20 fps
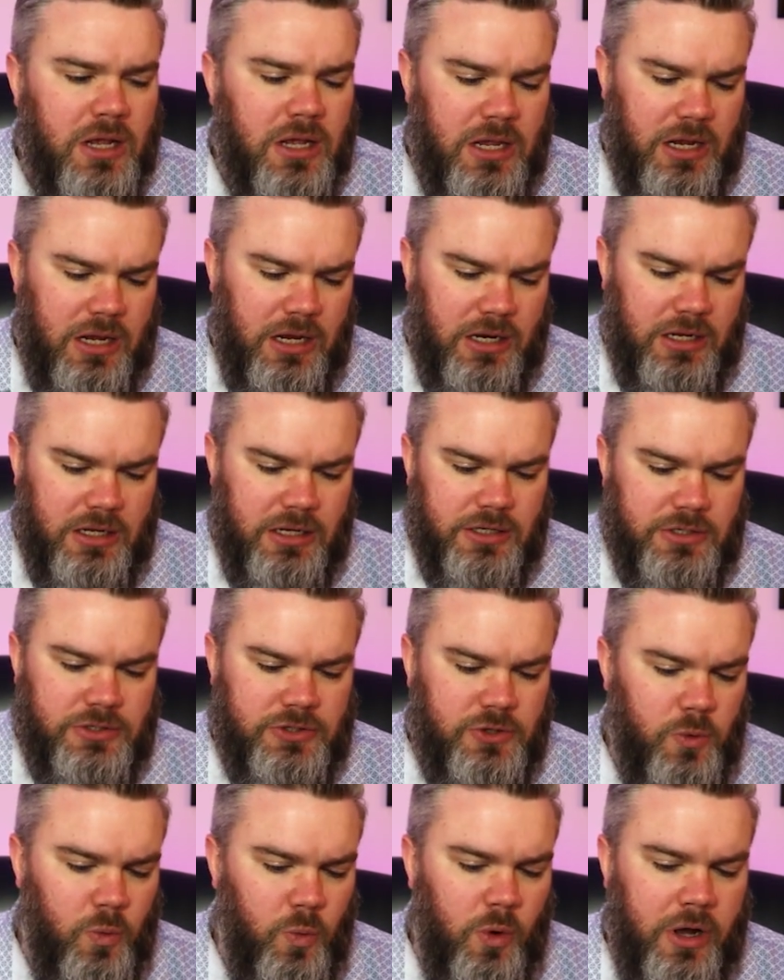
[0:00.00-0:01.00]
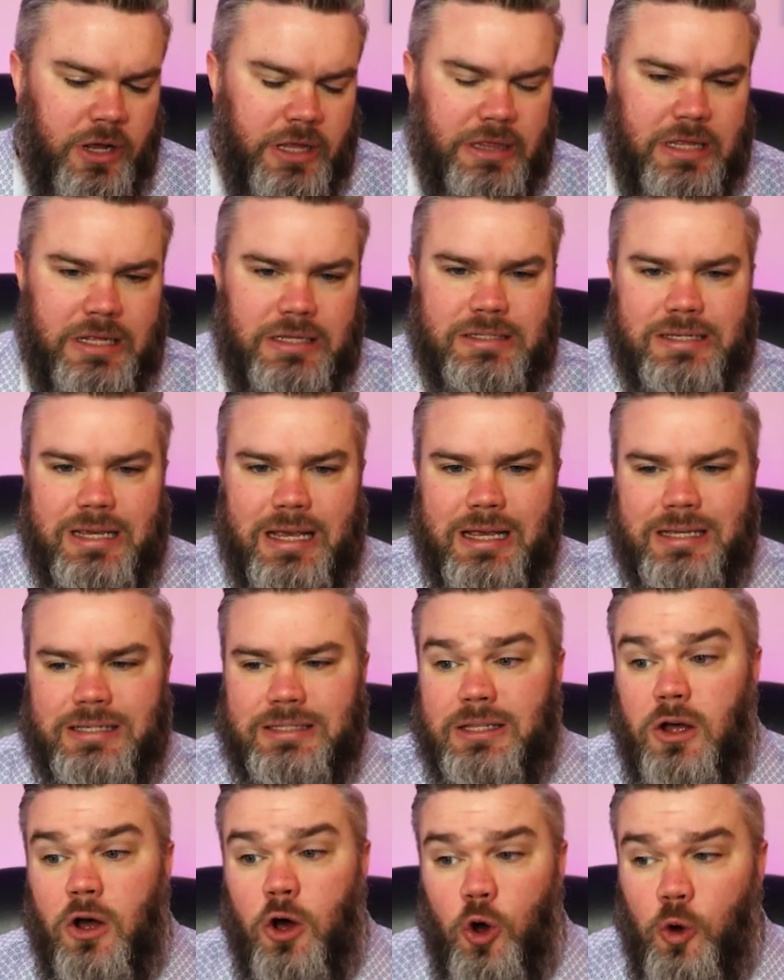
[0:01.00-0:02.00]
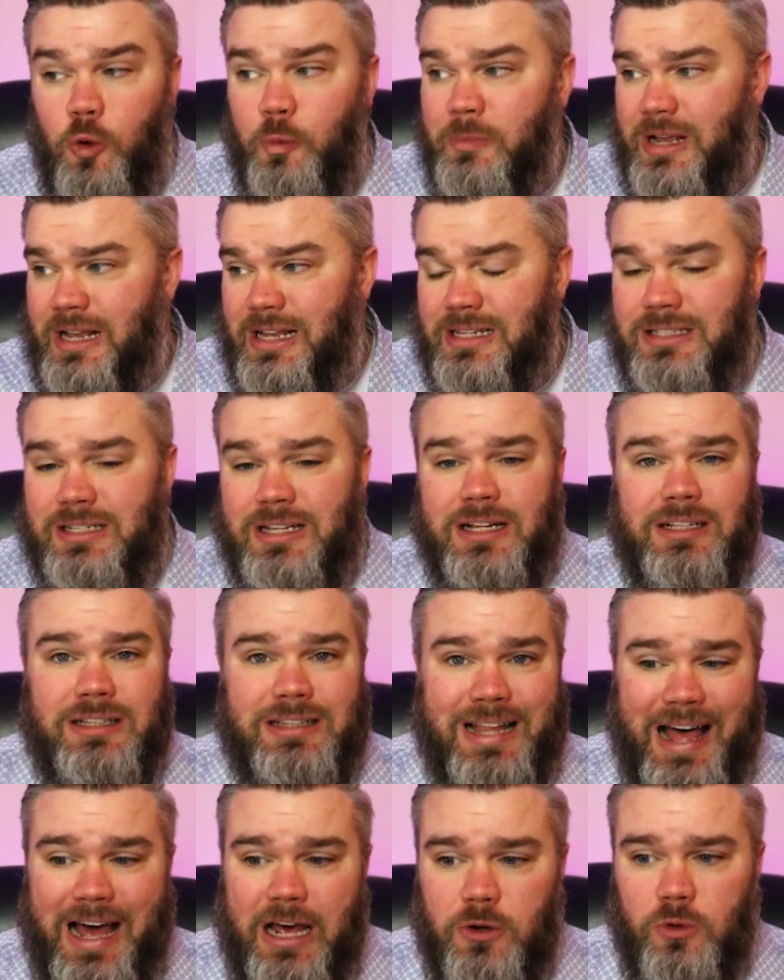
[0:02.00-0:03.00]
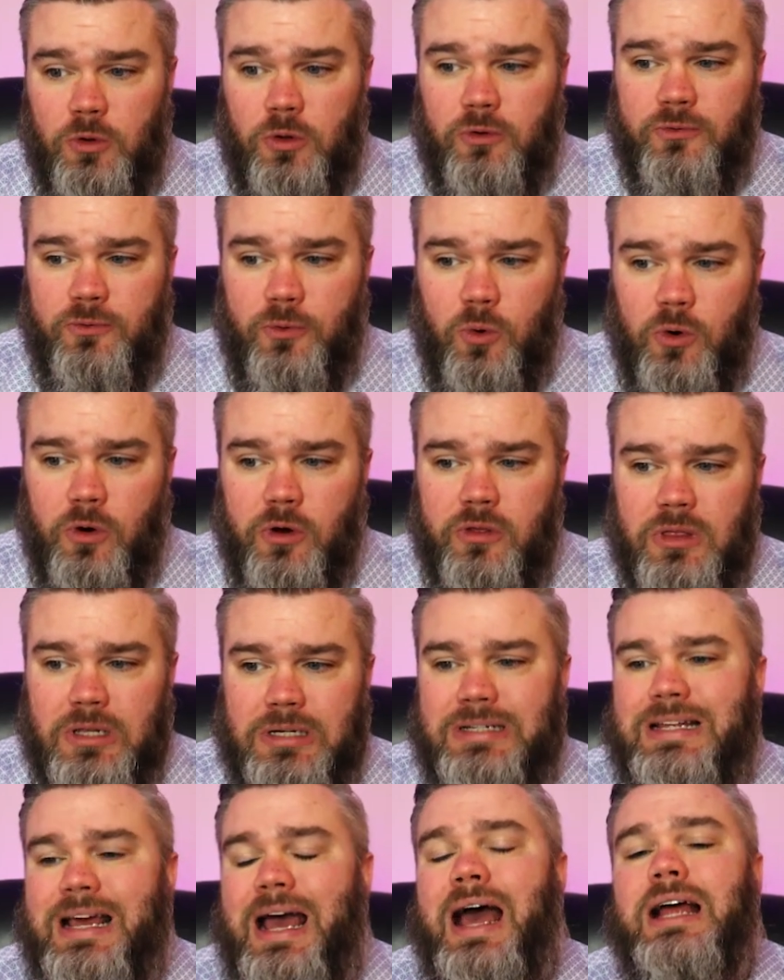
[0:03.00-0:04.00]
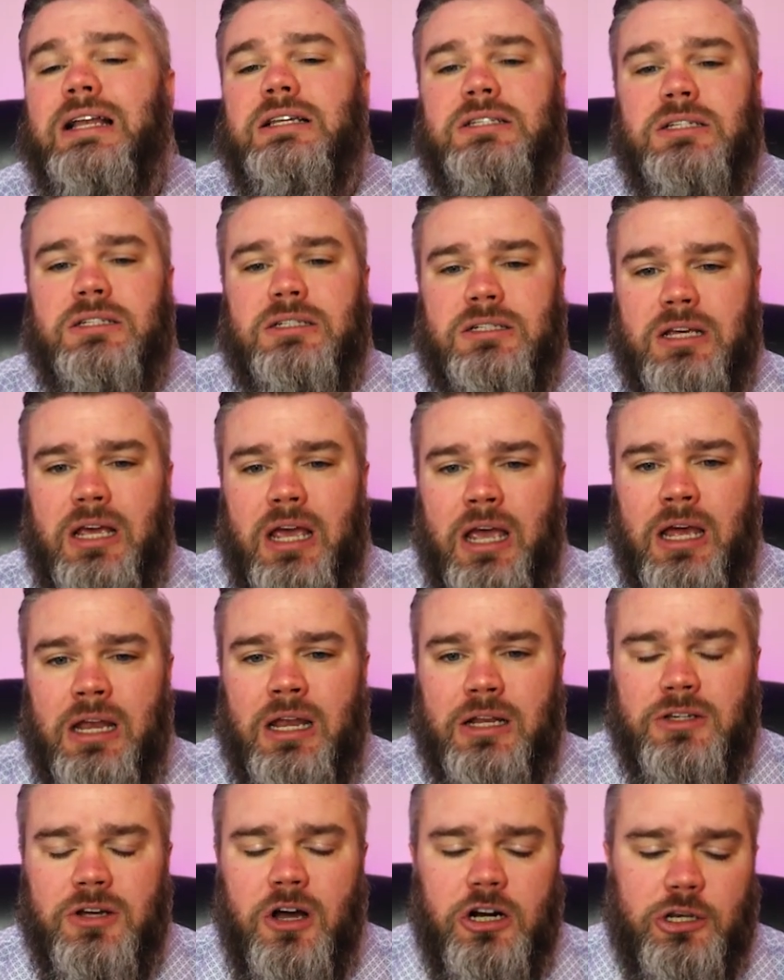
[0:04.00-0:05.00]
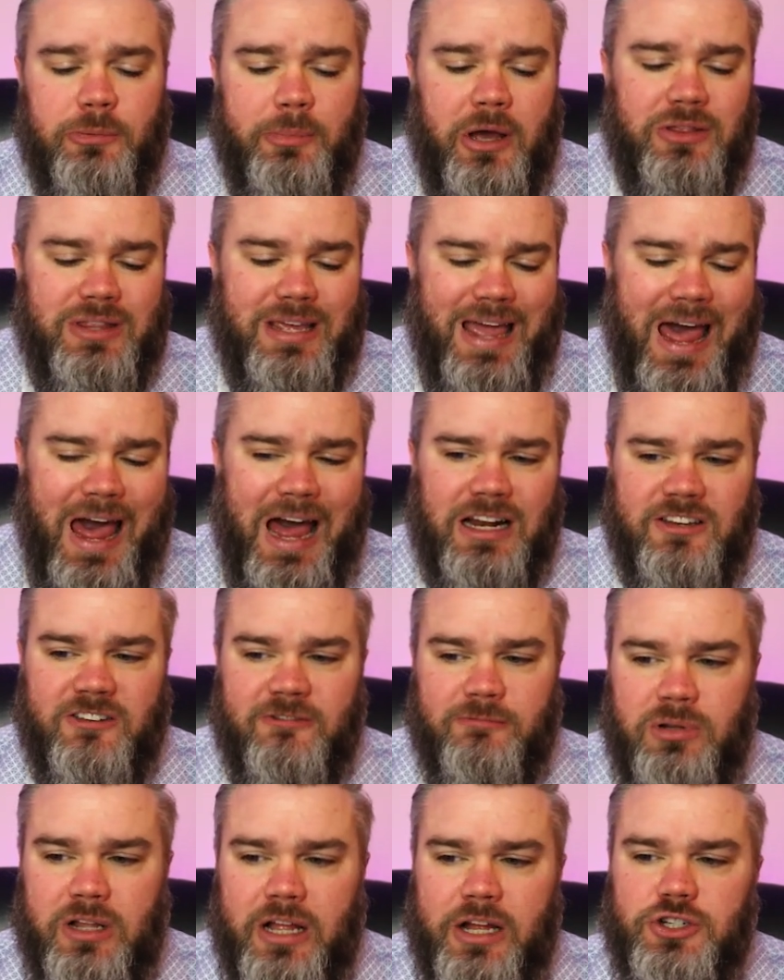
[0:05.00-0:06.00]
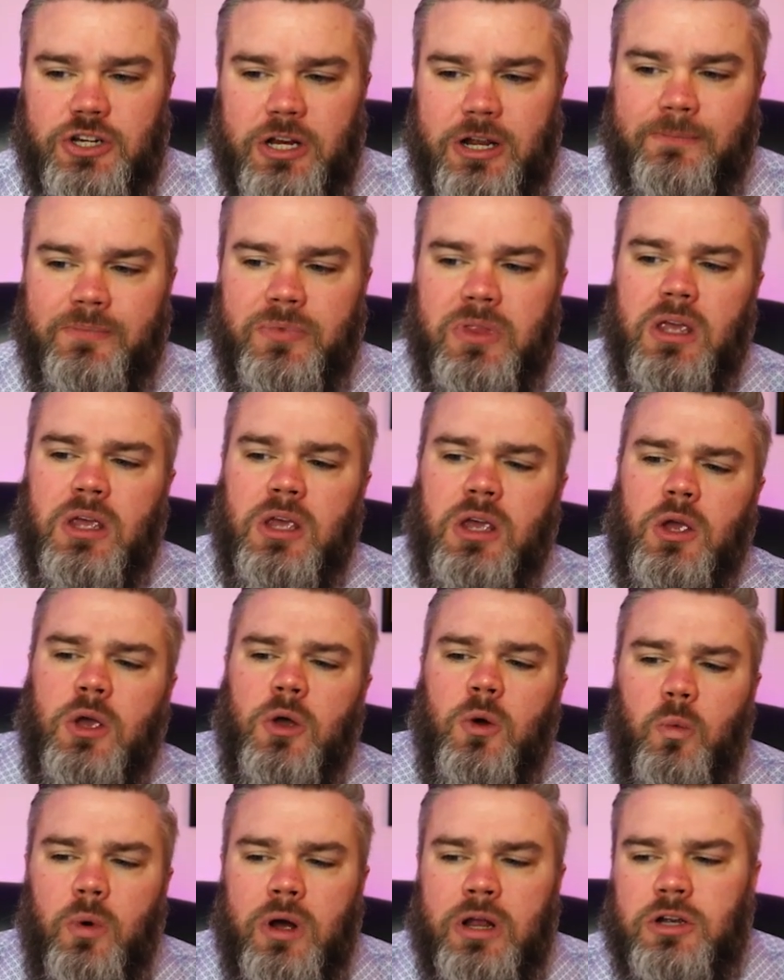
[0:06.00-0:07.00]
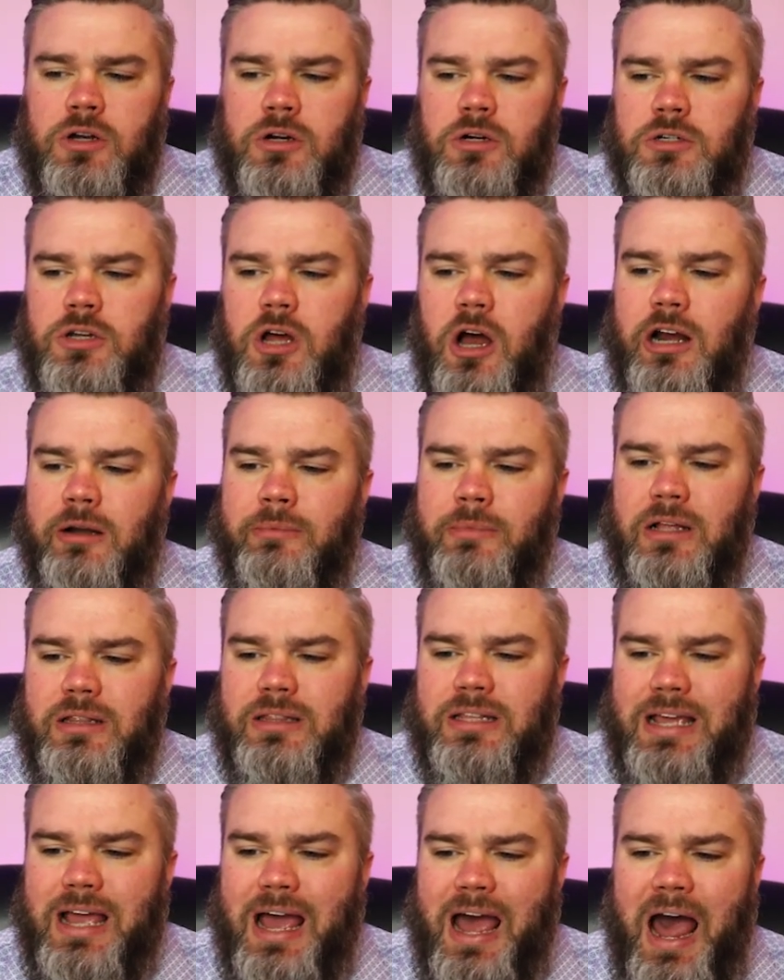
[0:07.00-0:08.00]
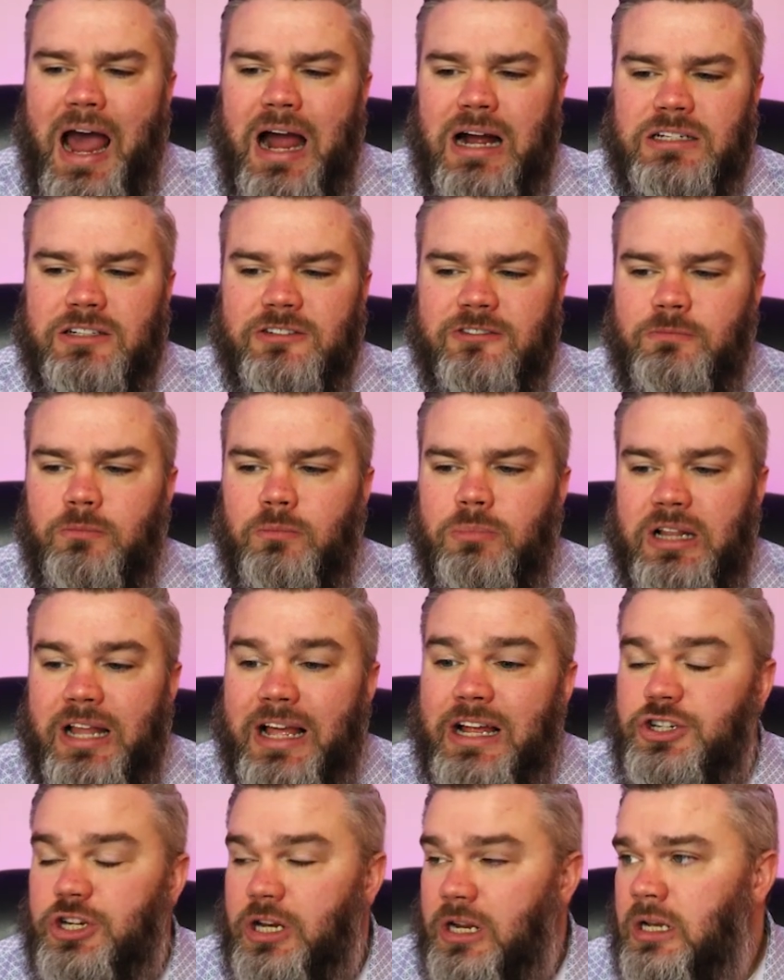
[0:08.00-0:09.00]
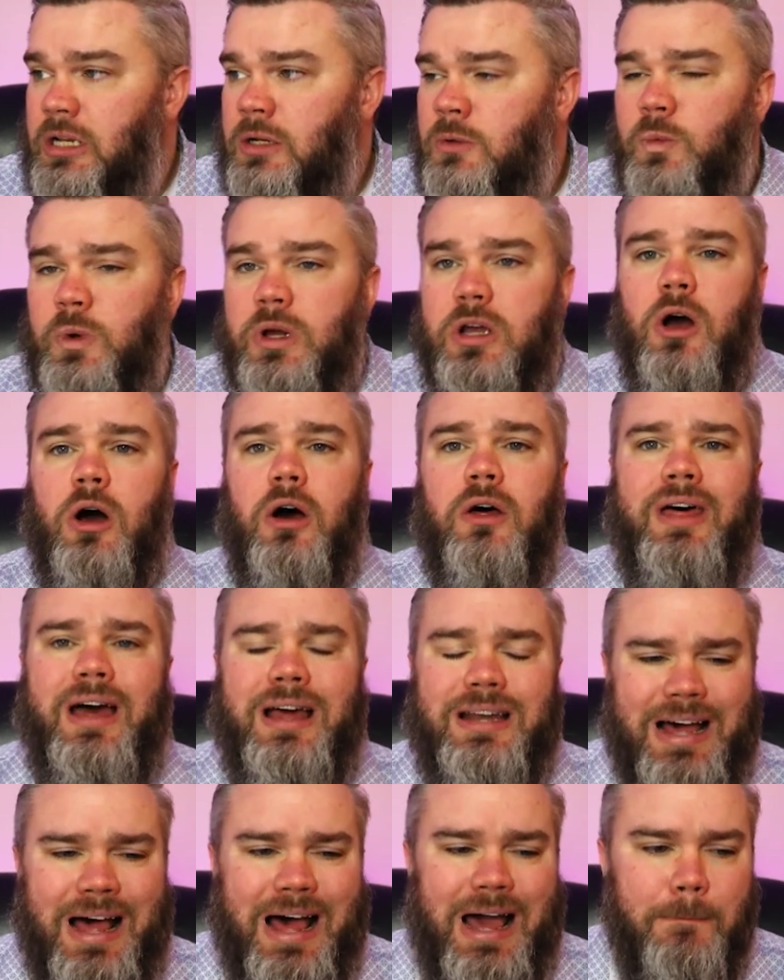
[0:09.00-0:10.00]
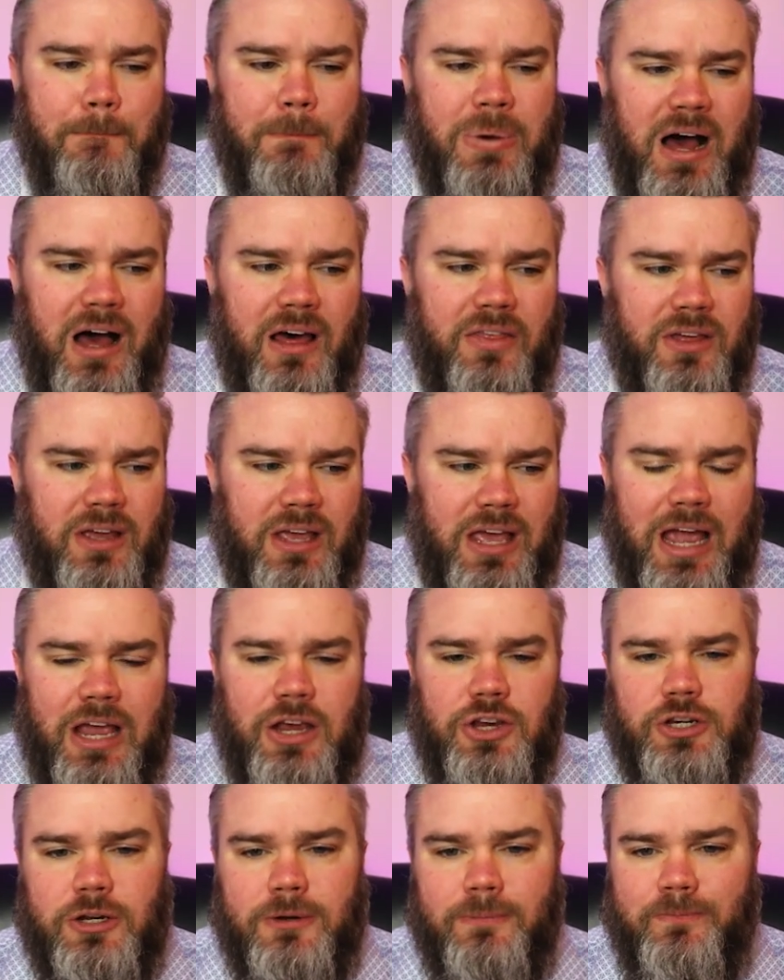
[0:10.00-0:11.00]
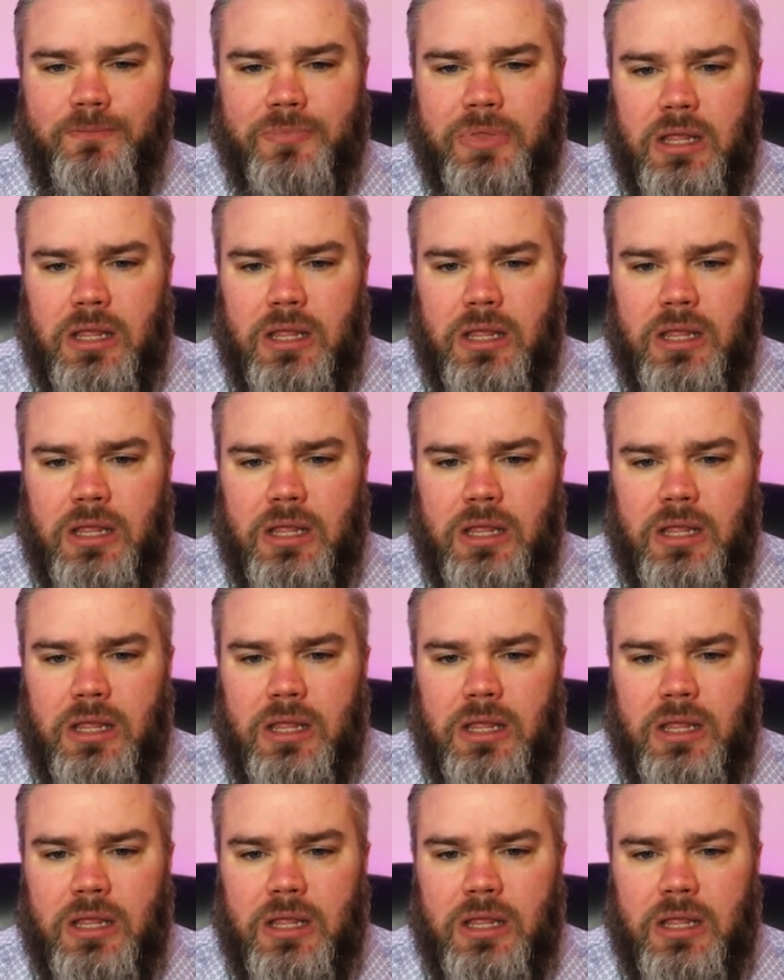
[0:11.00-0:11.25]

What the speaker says: It is the one that says the home is collateral for the debt. And I talked about the act of pledging. When you're talking about the act of pledging, we call that hypothecation.